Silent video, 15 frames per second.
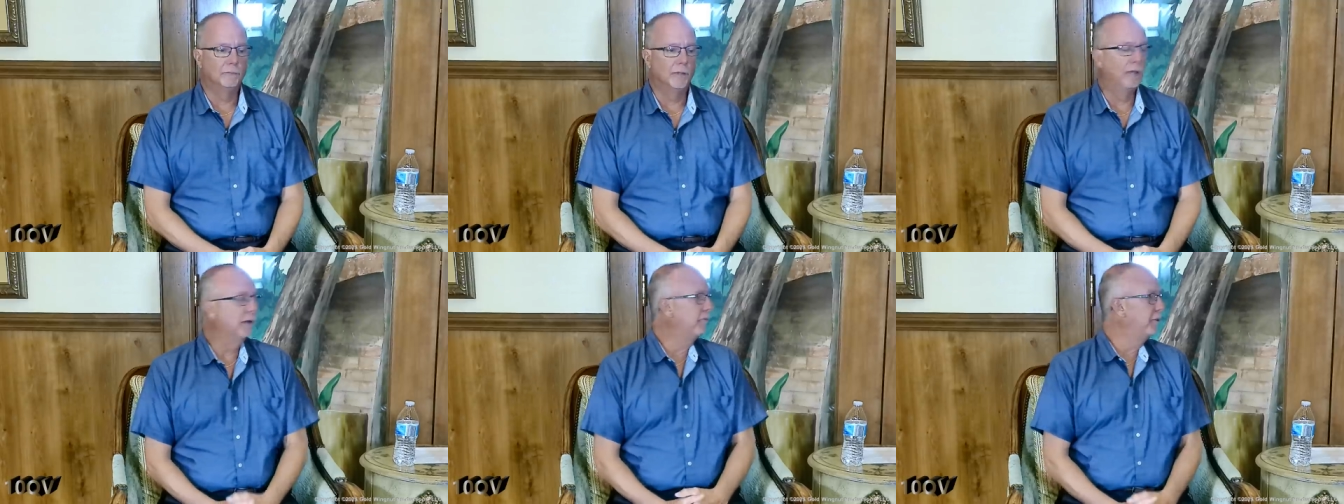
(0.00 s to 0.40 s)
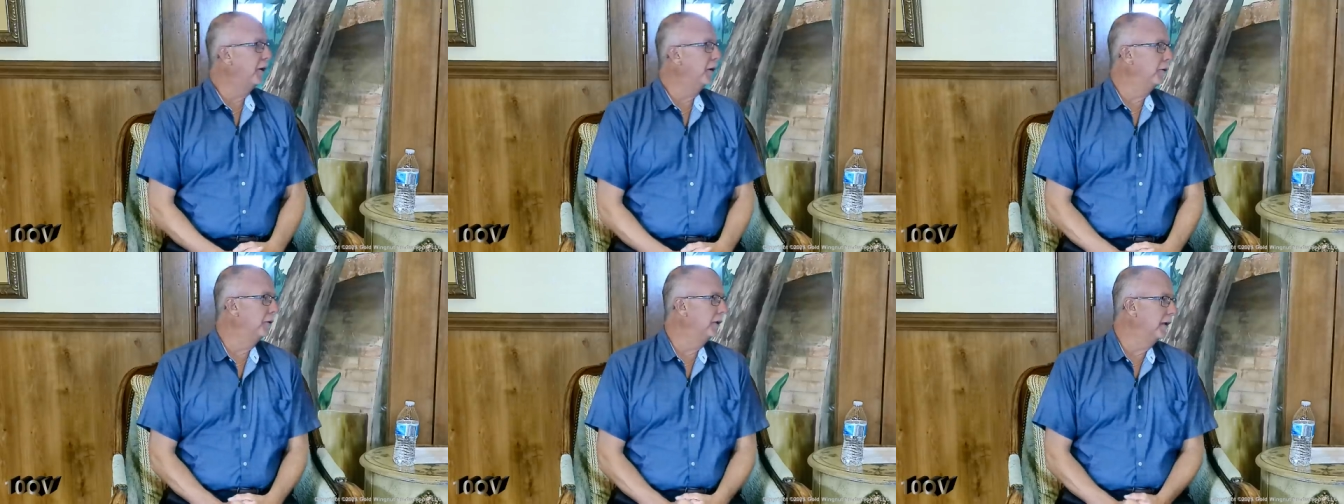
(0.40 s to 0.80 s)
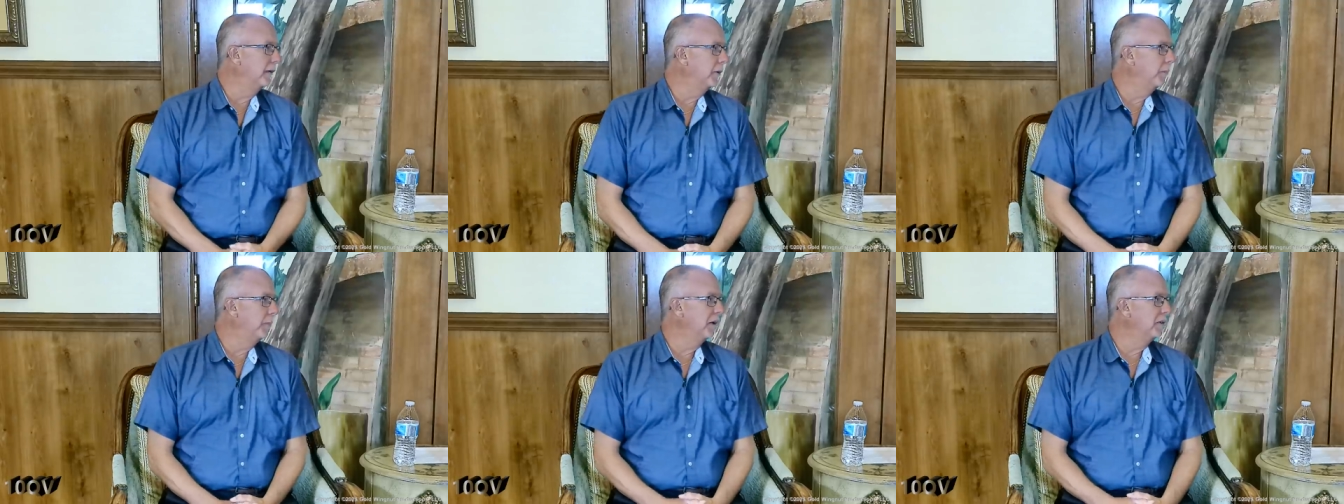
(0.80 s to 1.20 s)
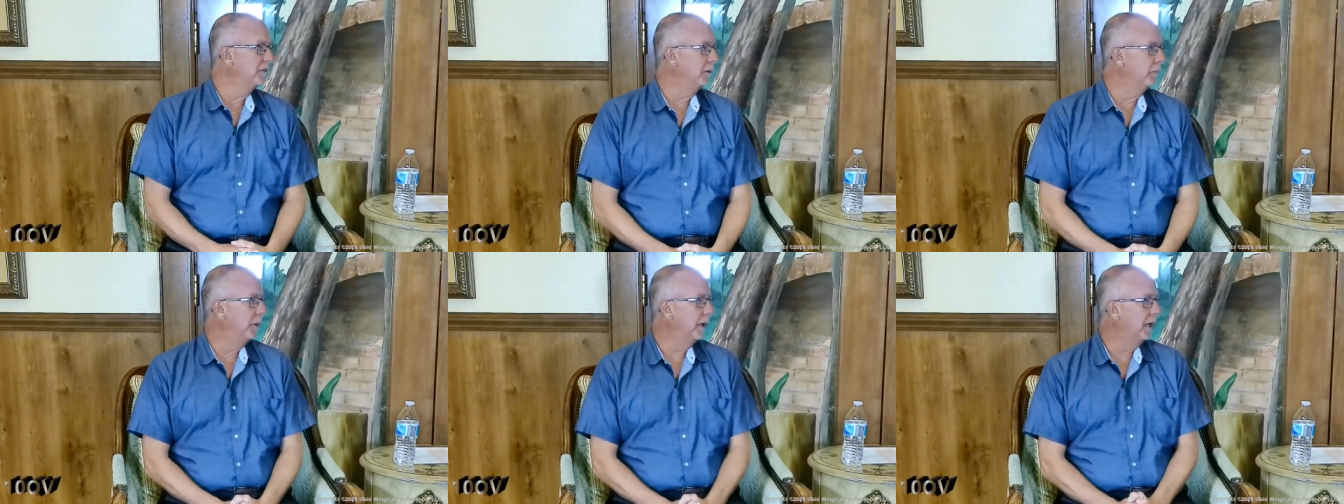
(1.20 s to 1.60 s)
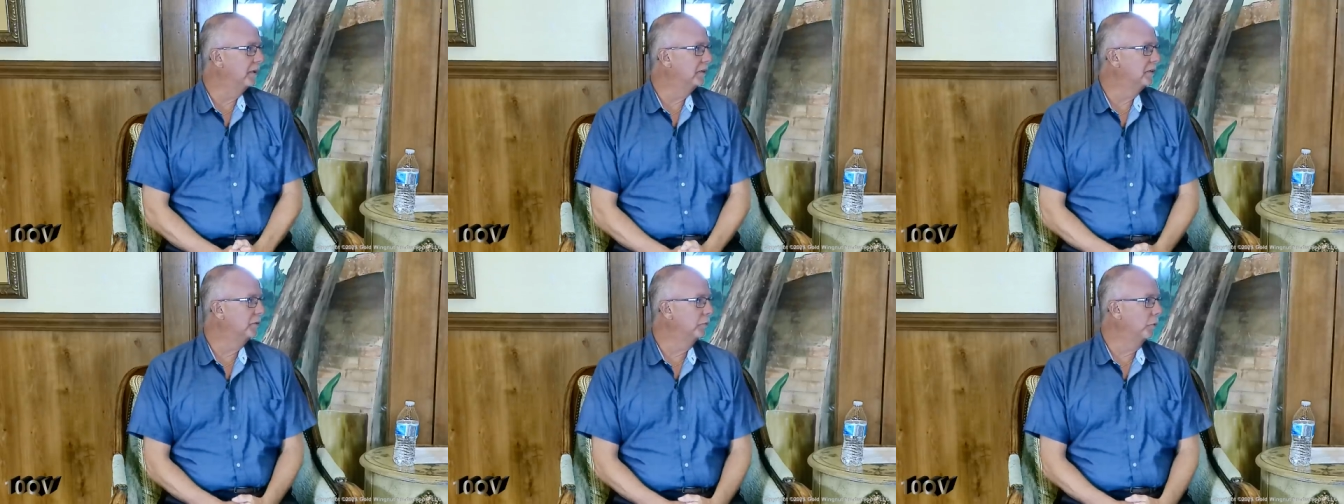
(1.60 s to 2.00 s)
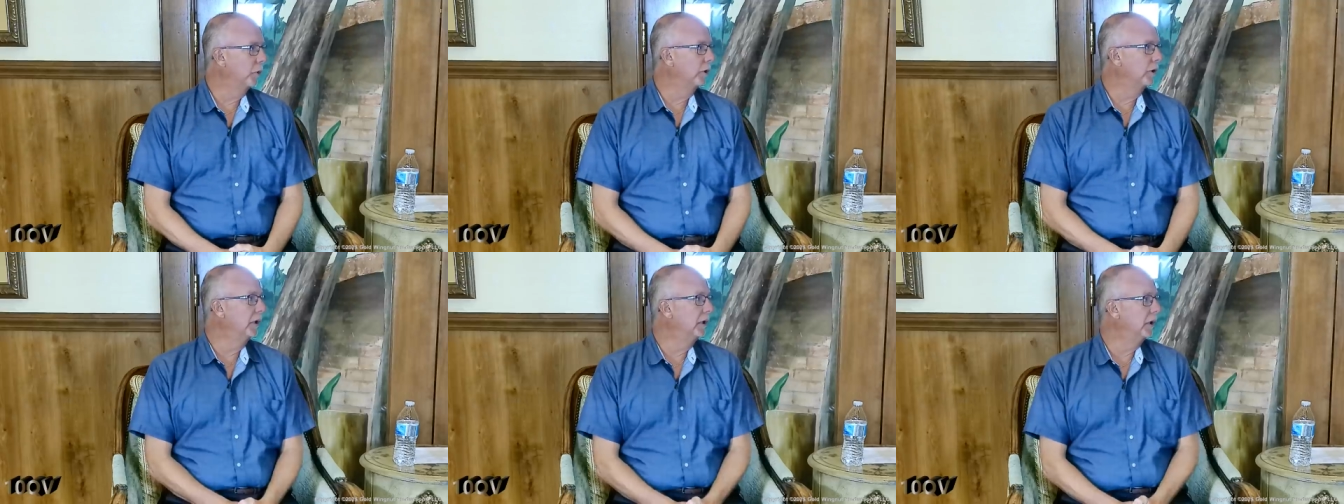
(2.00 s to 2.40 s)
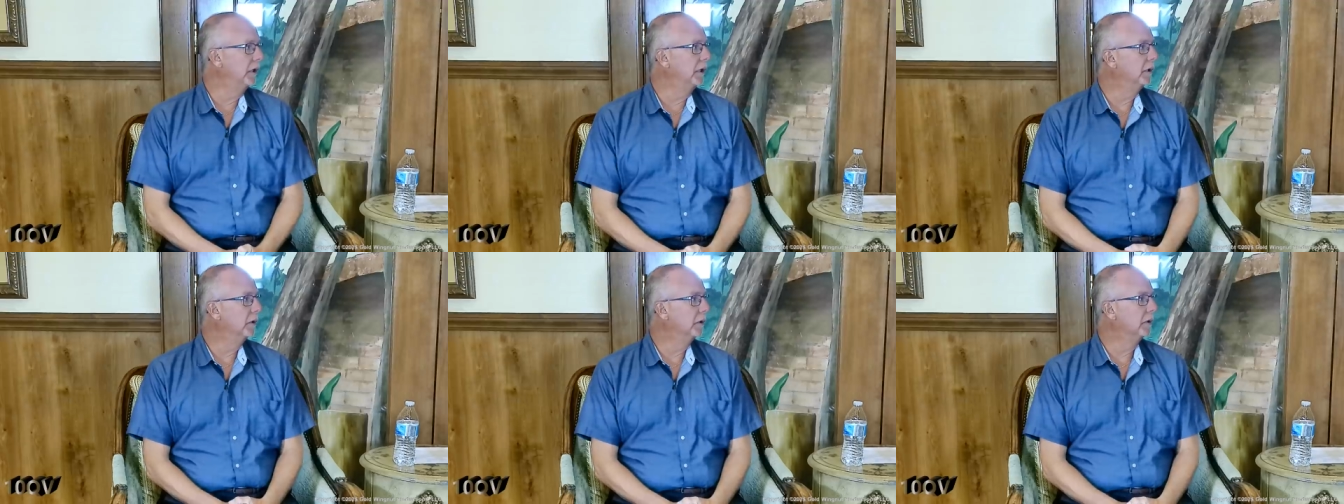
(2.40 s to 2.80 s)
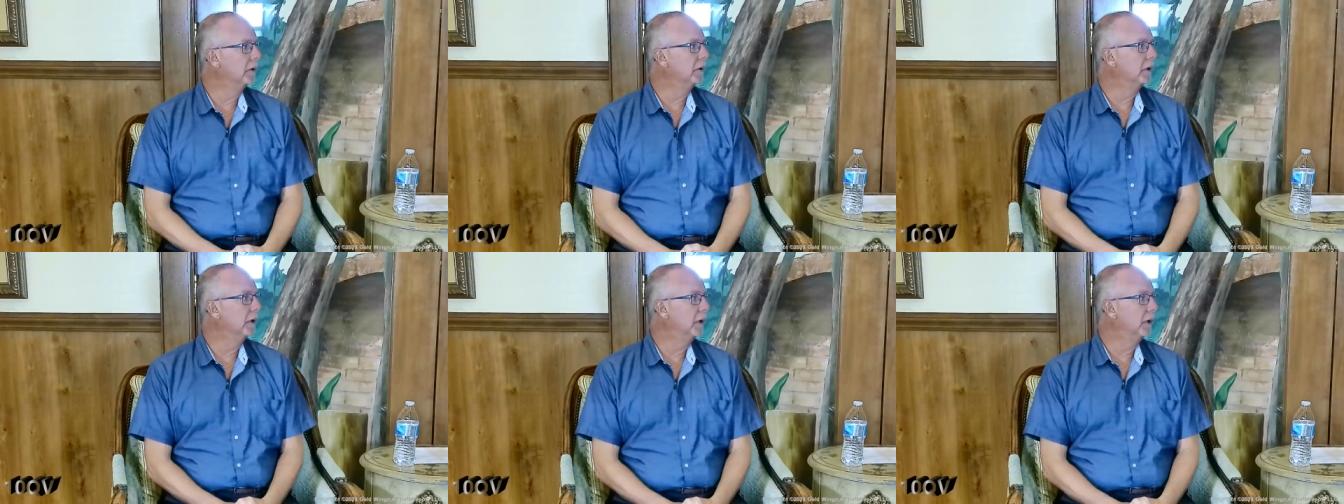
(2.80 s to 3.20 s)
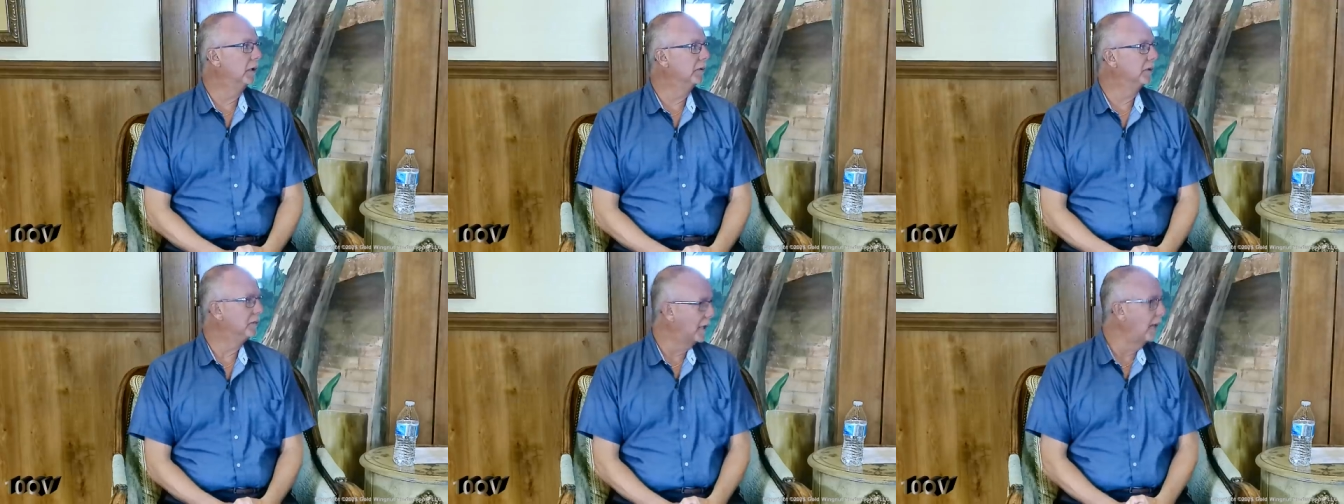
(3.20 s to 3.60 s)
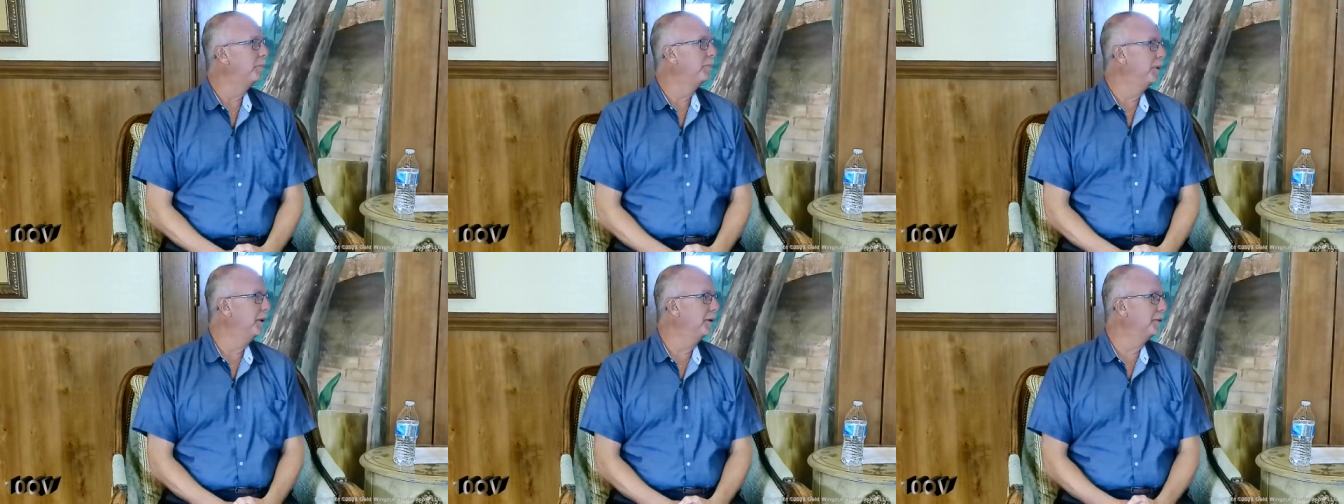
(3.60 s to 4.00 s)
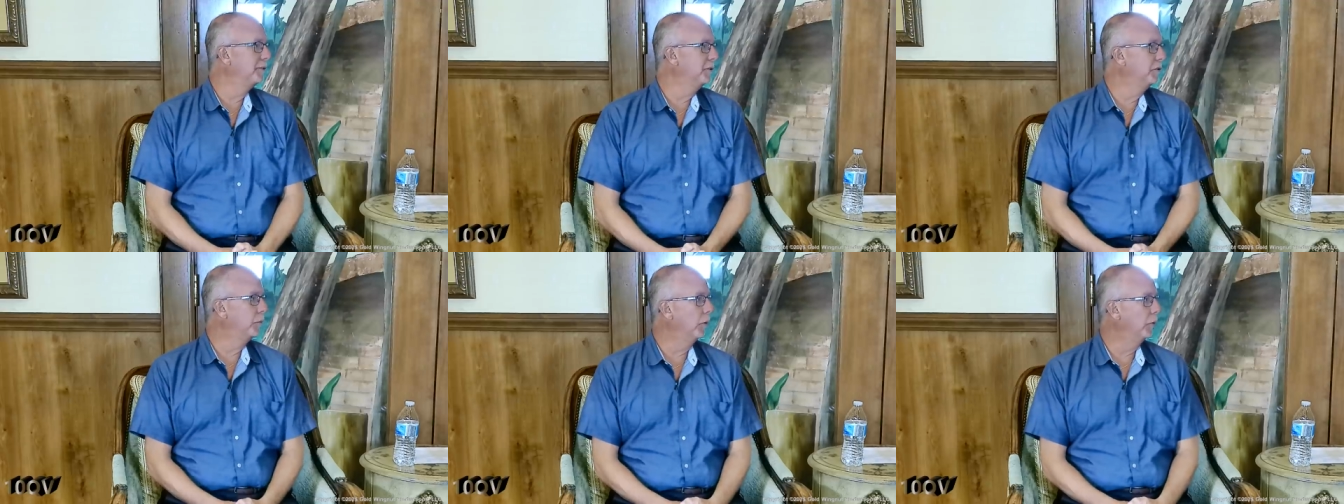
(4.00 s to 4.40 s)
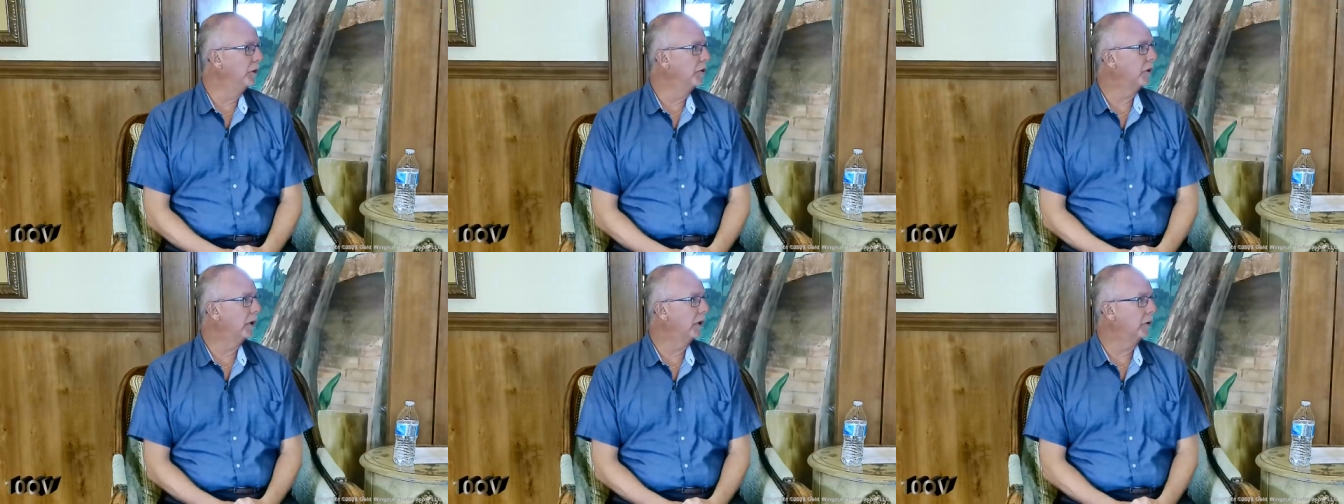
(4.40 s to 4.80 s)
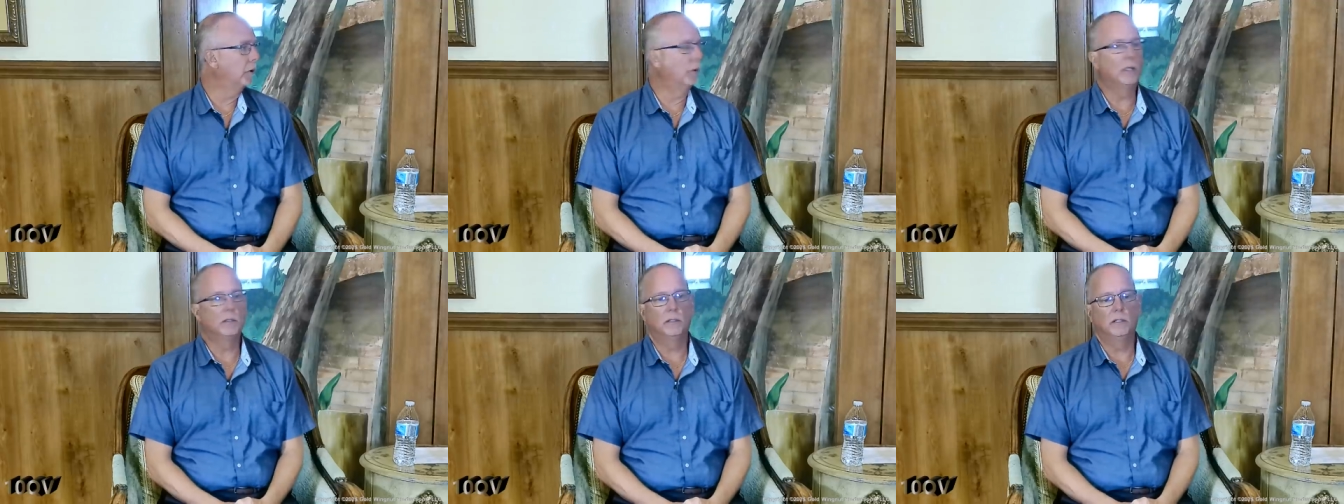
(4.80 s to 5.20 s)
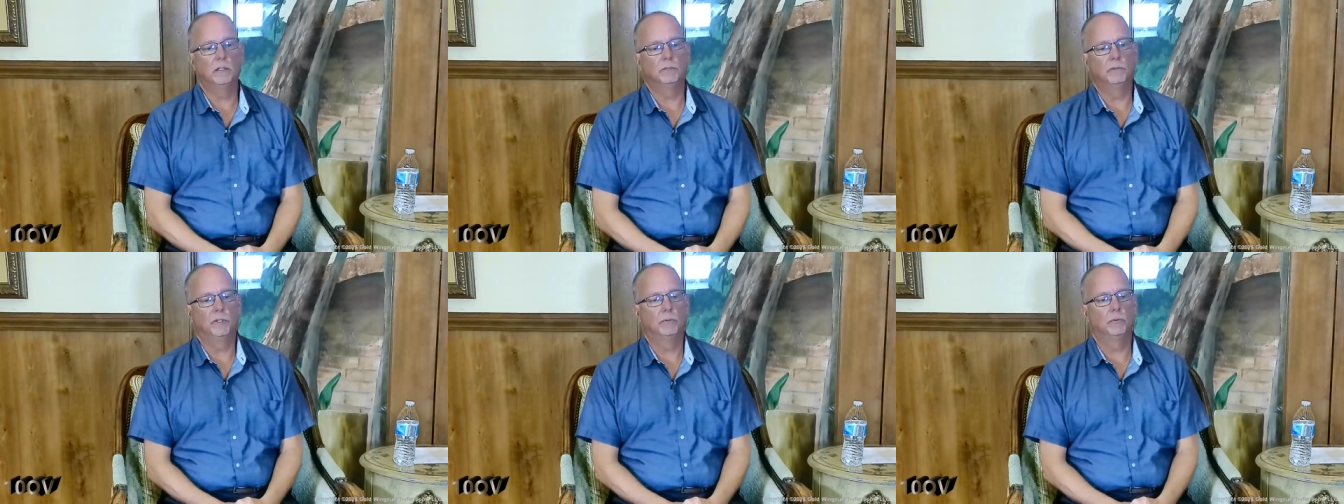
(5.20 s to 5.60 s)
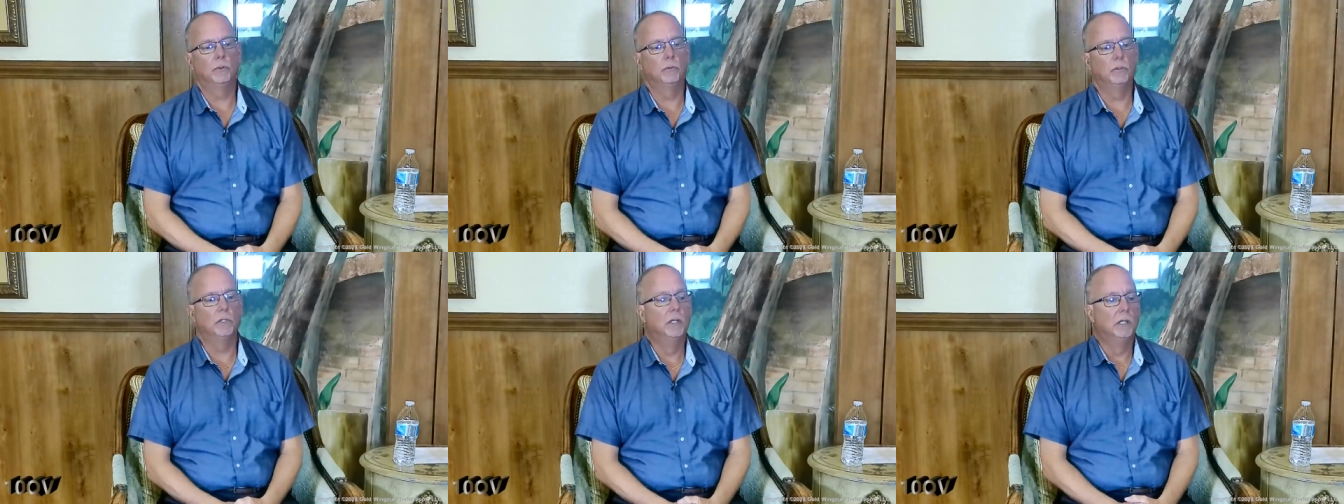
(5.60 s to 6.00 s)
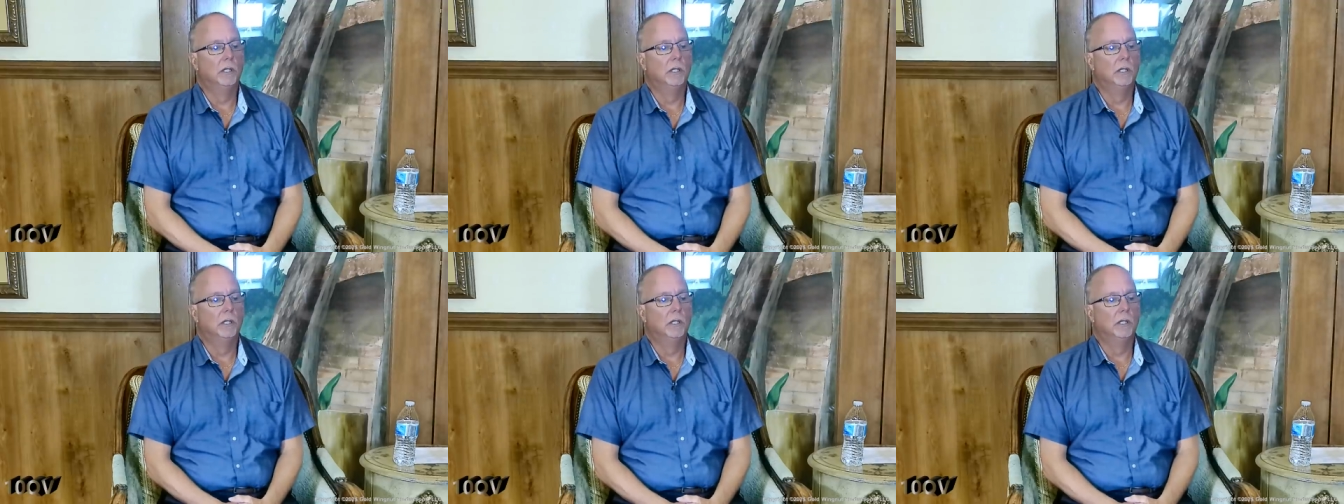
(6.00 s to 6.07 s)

NFL, we got the best of the best working here. The top picks is what we try to go out there and recruit.